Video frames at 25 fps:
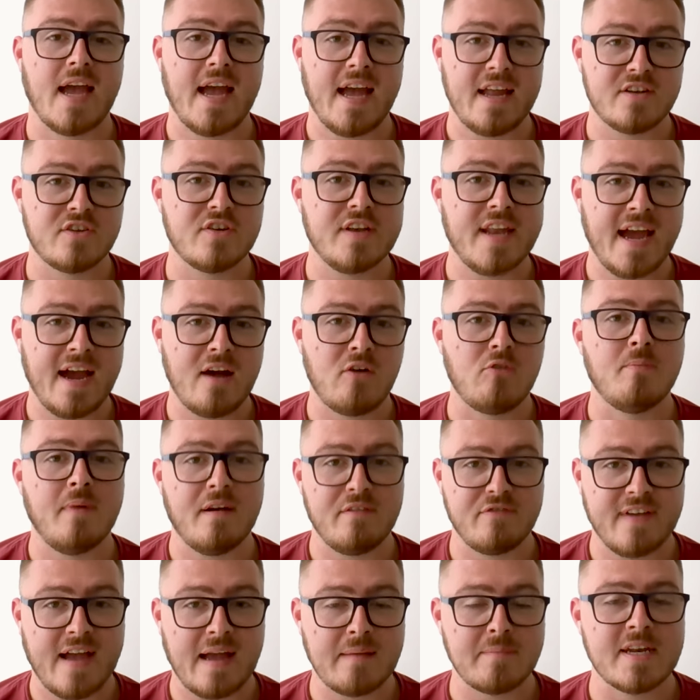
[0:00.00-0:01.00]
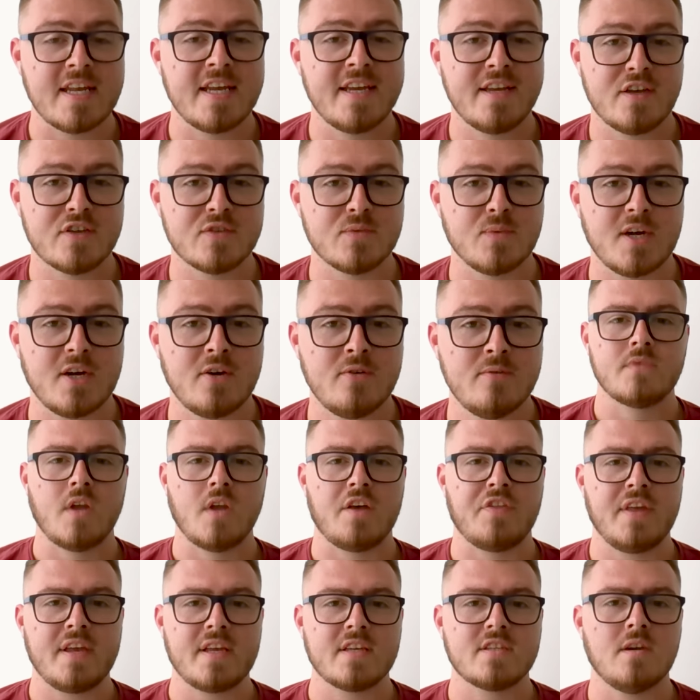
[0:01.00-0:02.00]
And now now my family as well. I
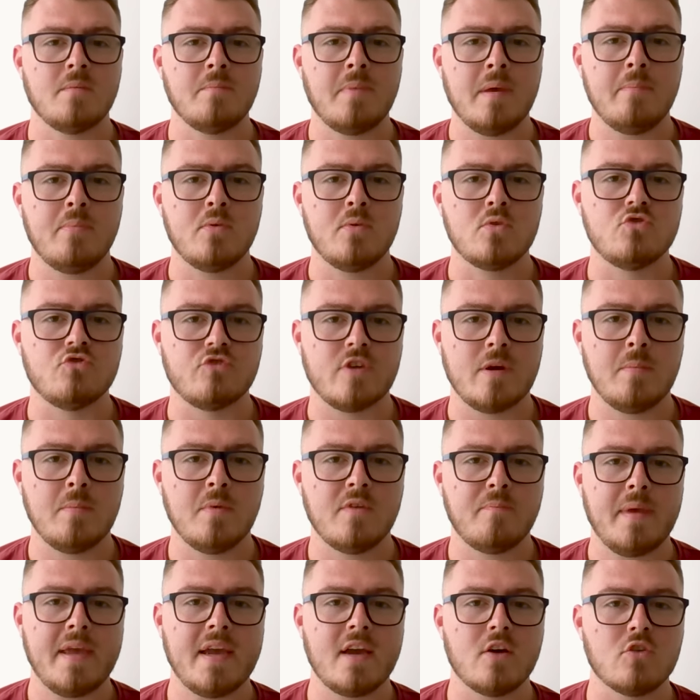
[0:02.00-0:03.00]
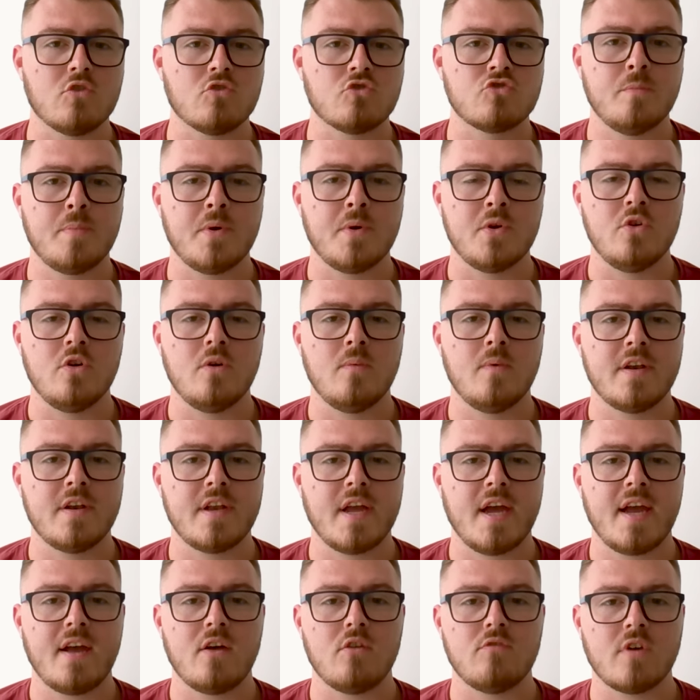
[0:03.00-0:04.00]
think some people dream of being an entrepreneur one
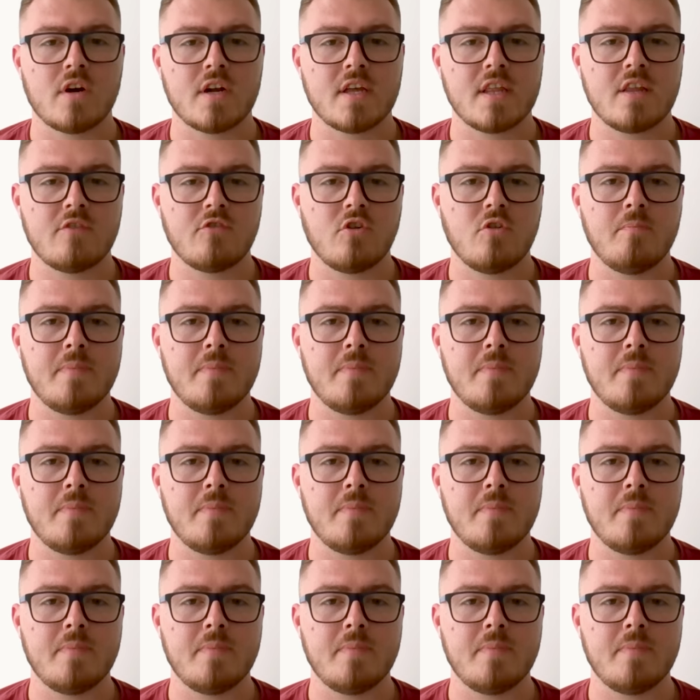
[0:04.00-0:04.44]
day or running their own